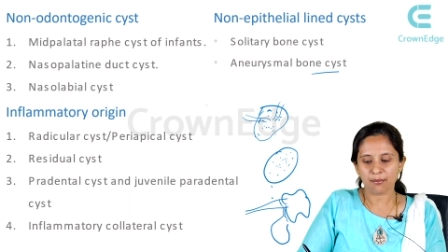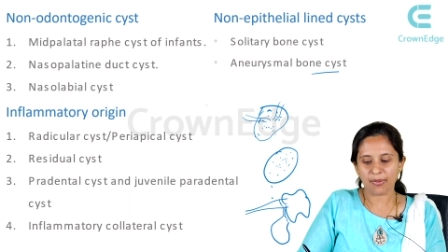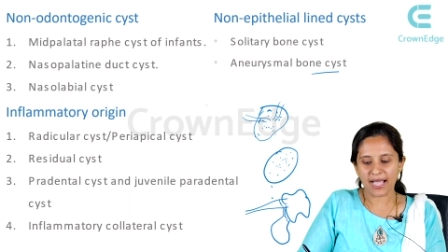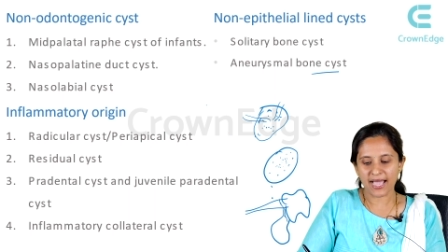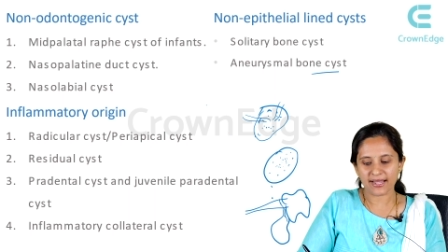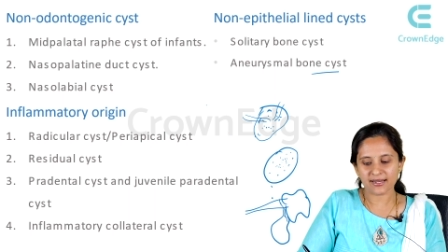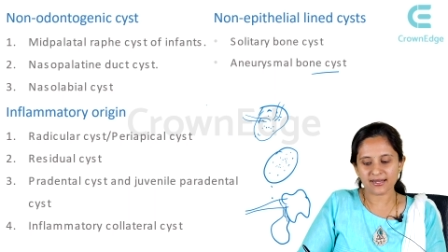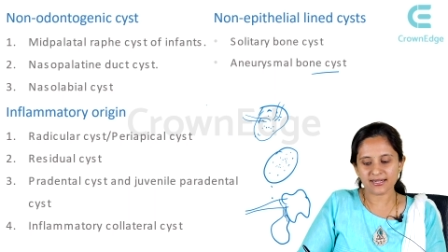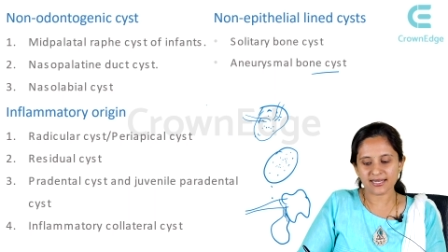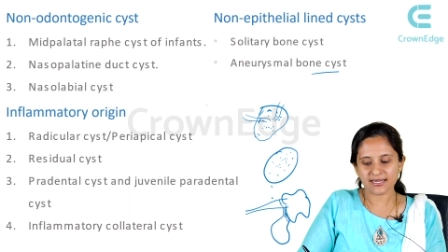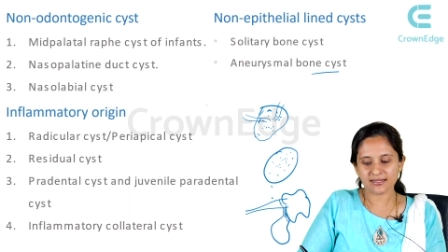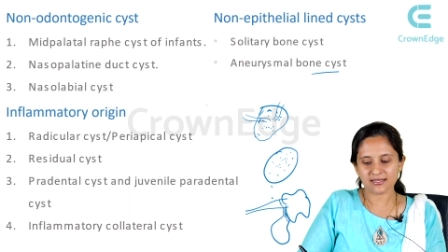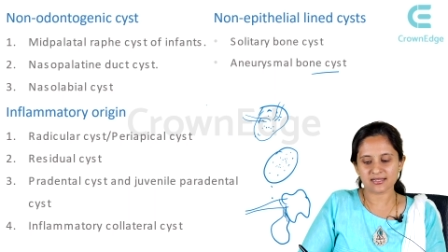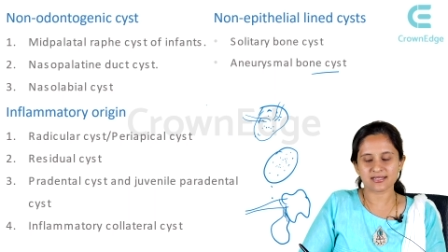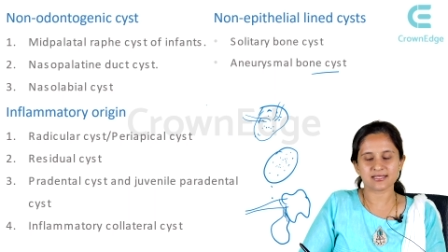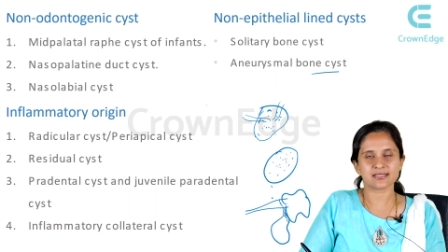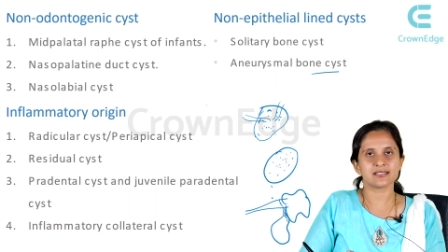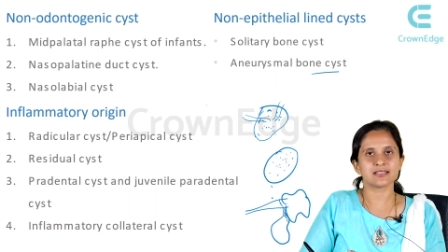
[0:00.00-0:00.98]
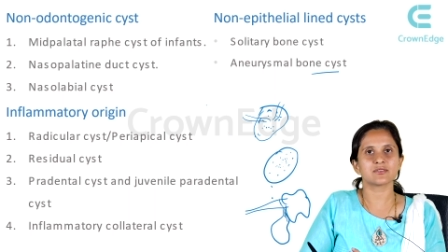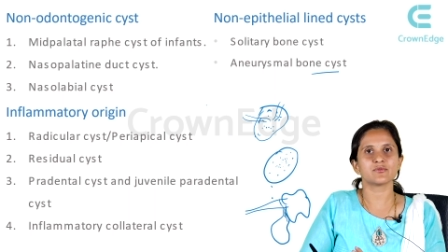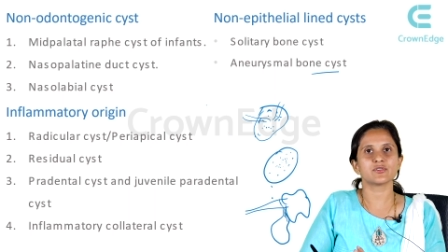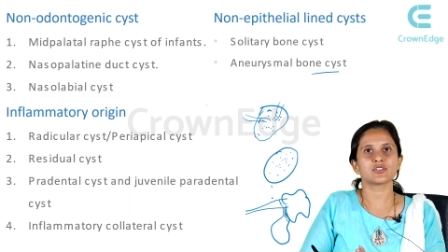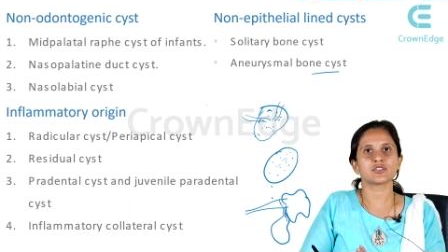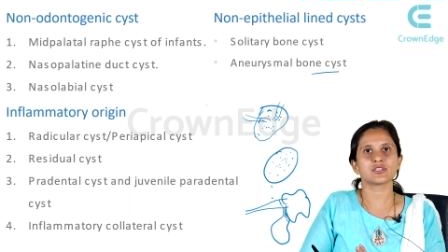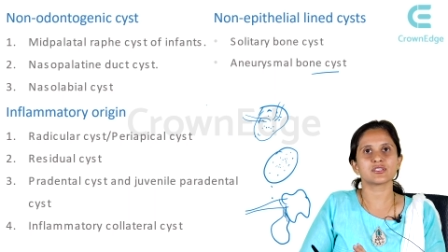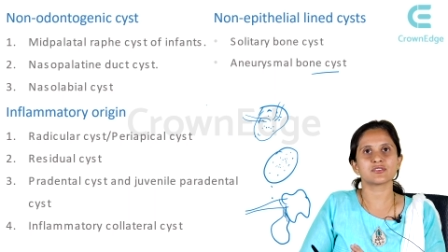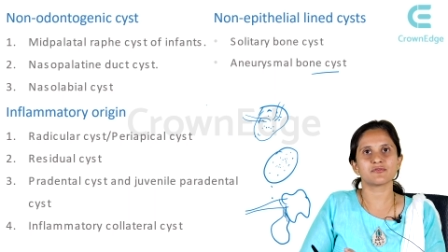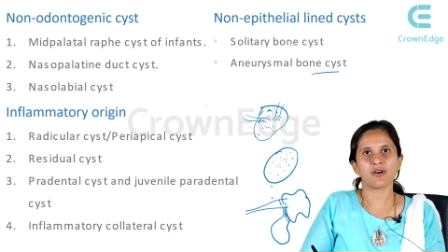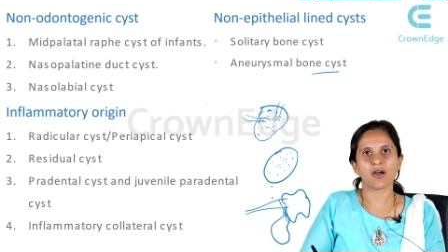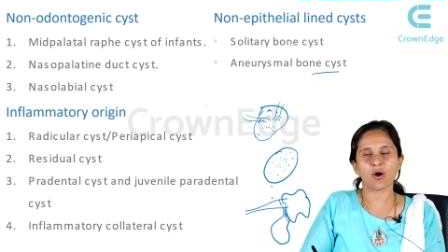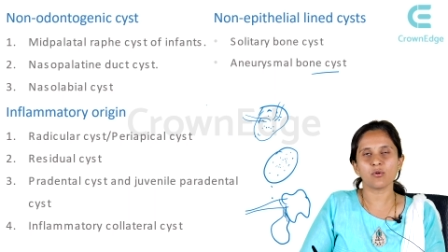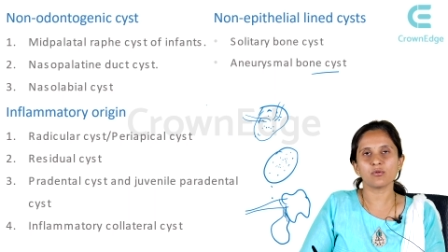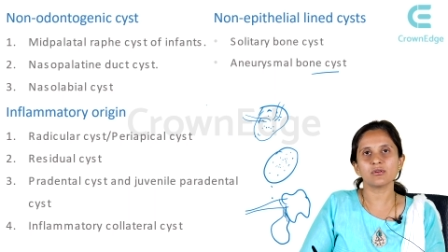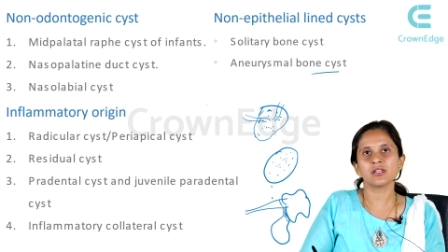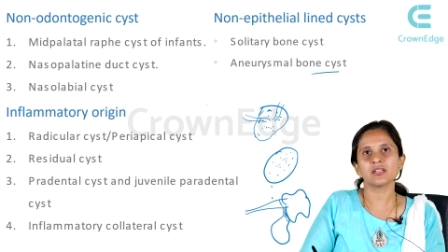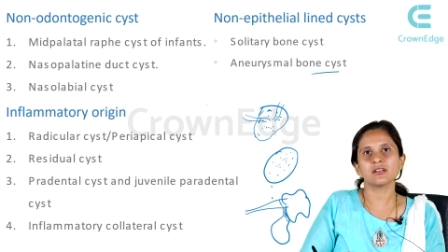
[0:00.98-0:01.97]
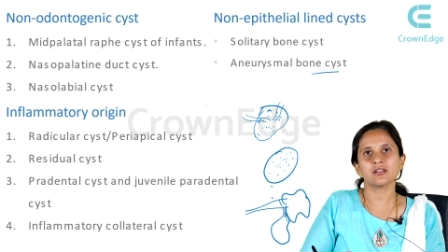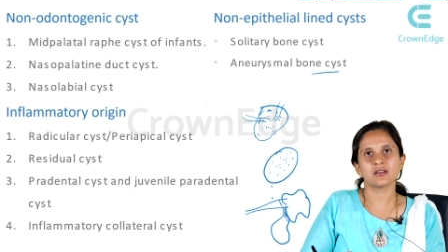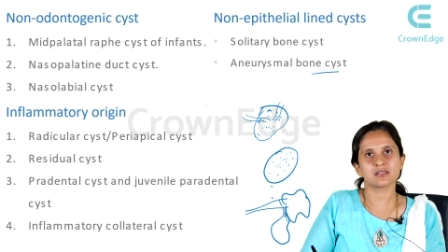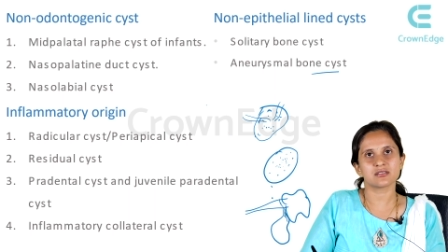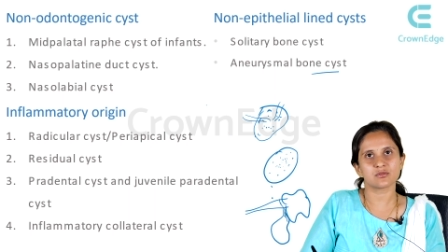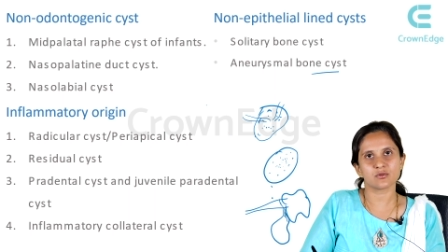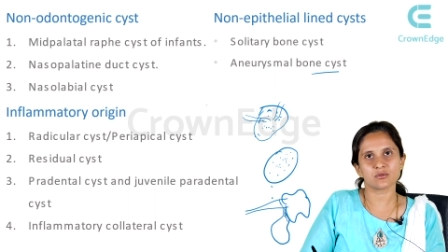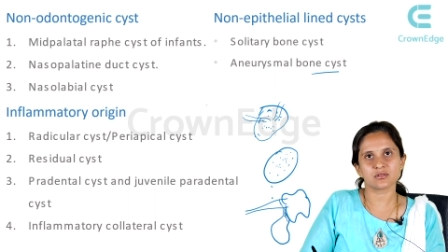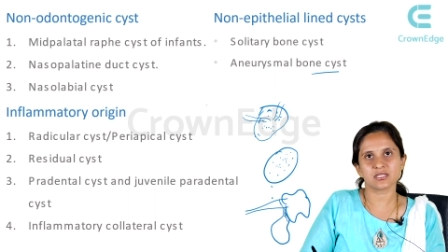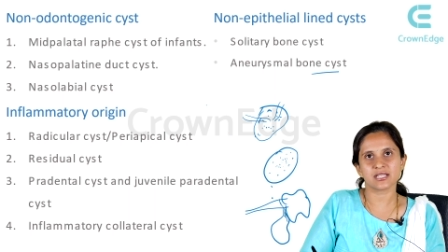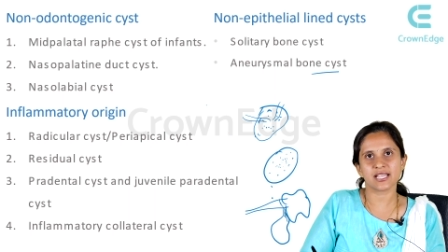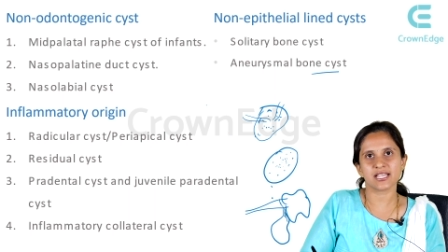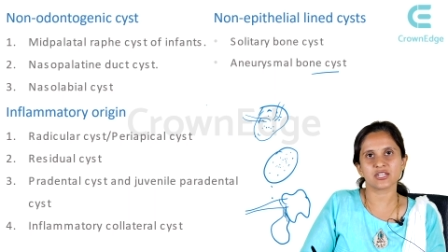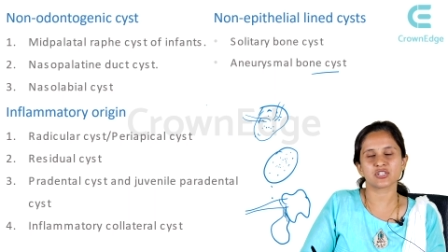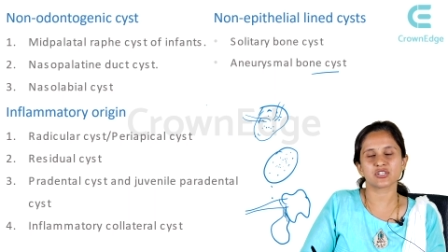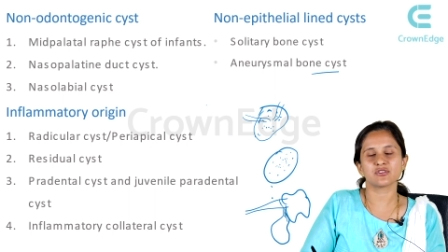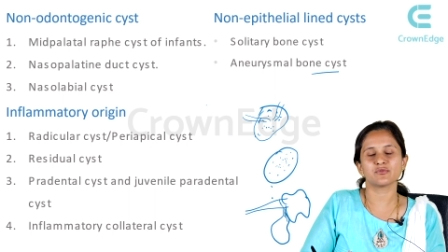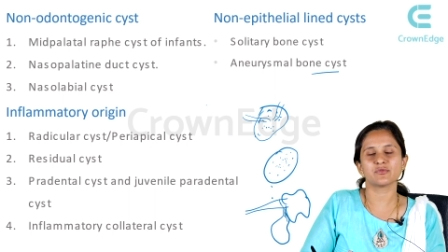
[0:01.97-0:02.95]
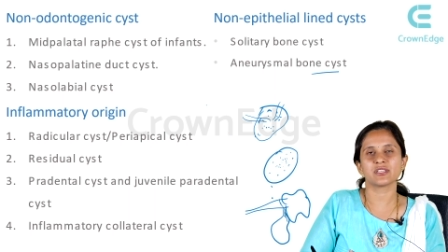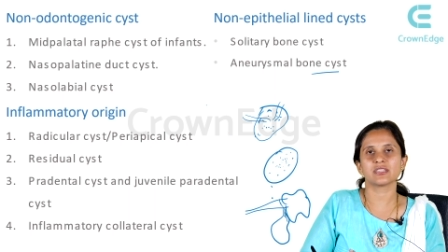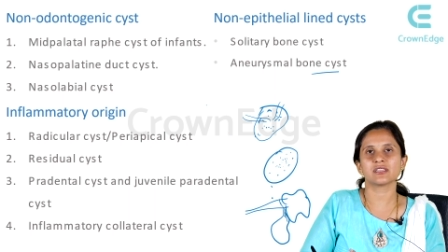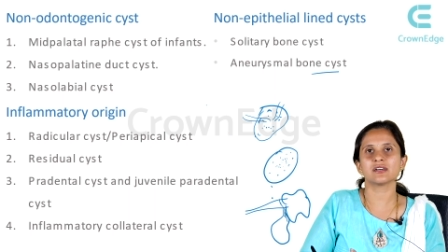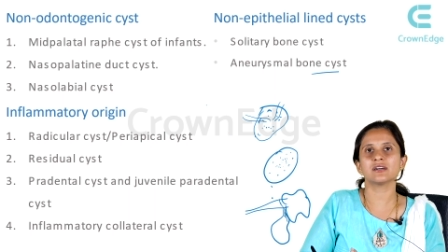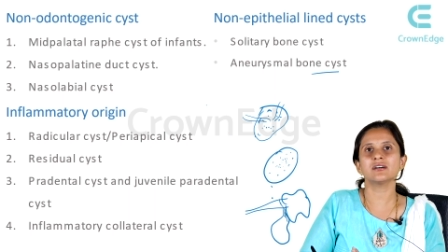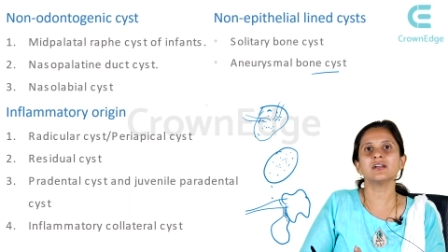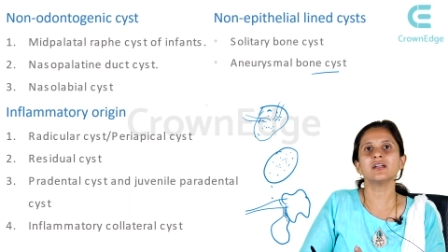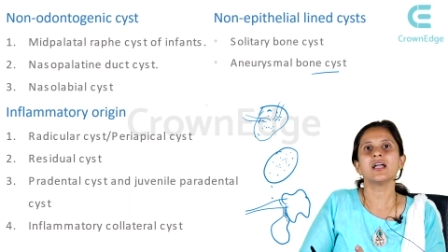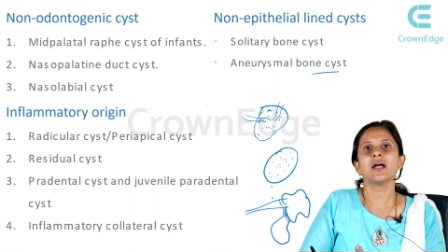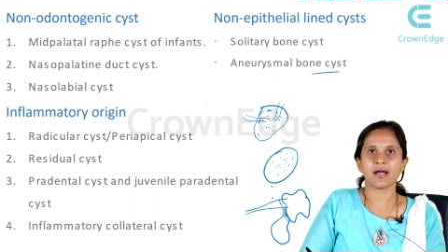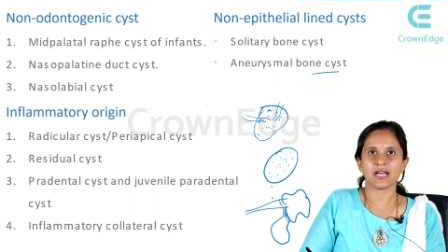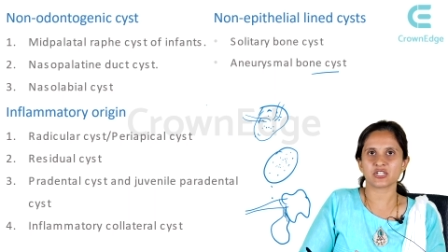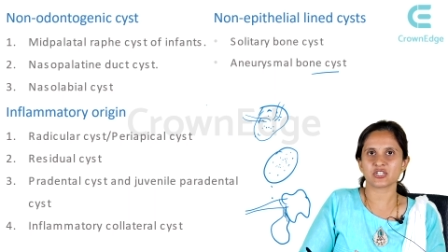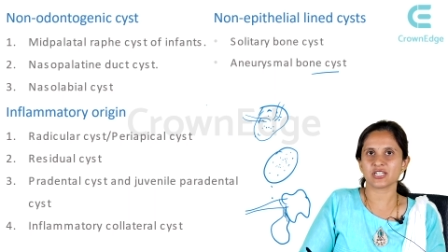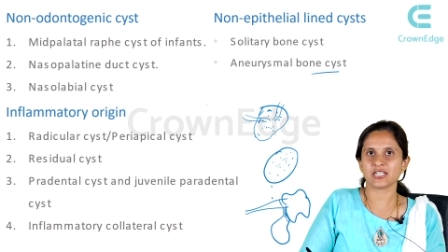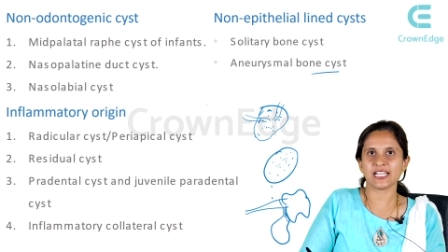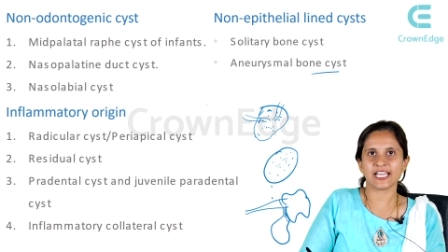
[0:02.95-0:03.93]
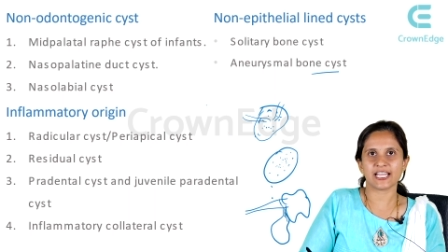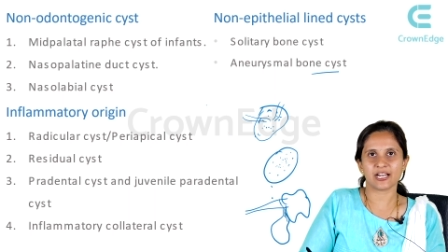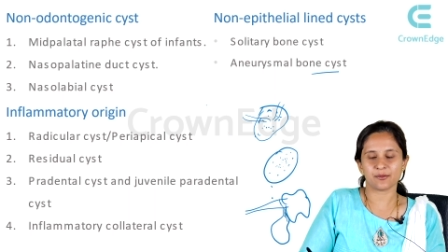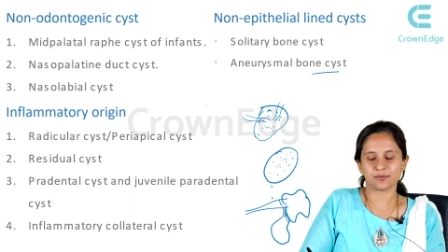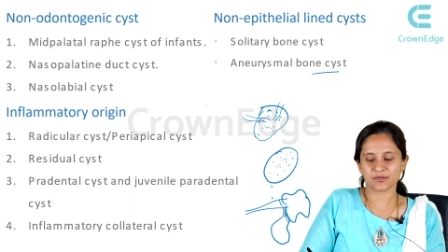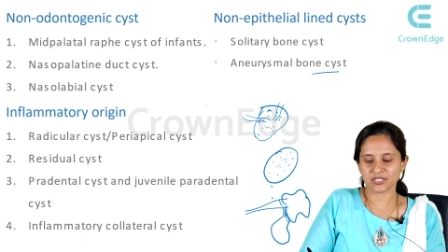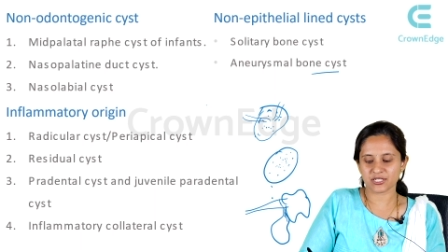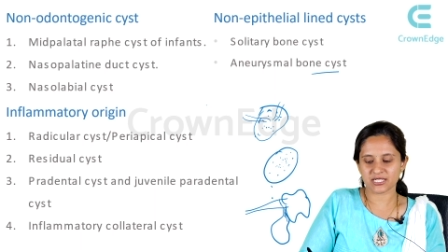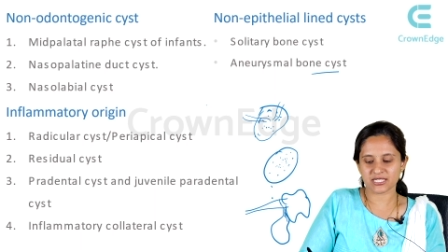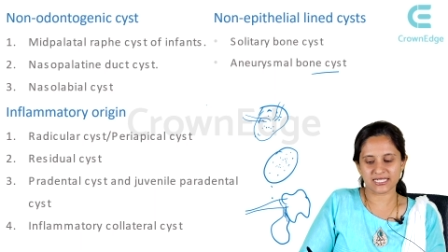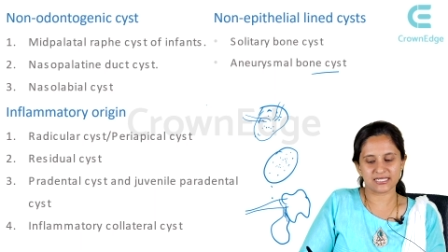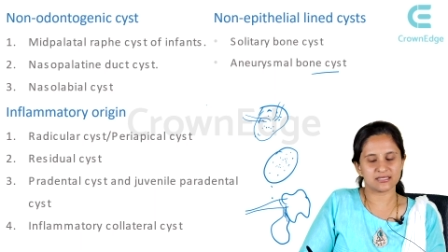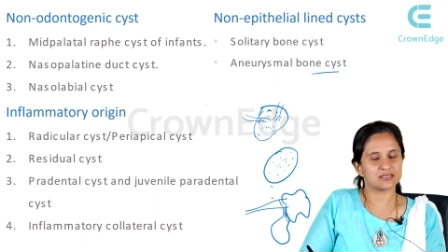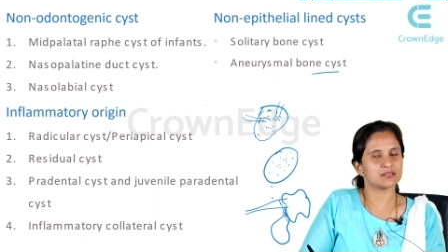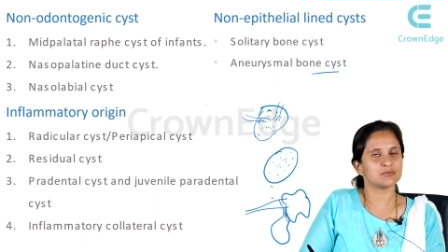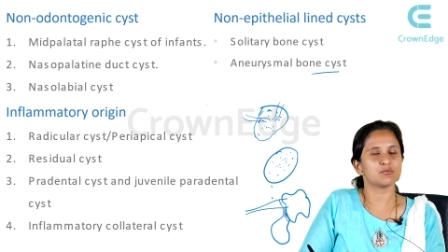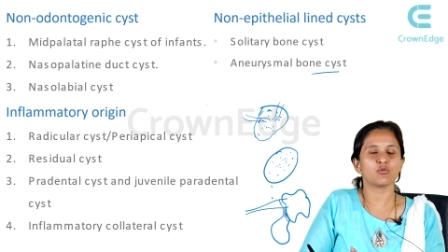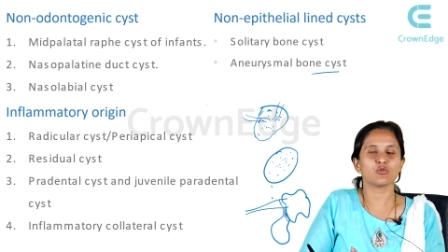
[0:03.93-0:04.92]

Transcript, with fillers: paradental cyst, which is found in association with the partially erupted teeth,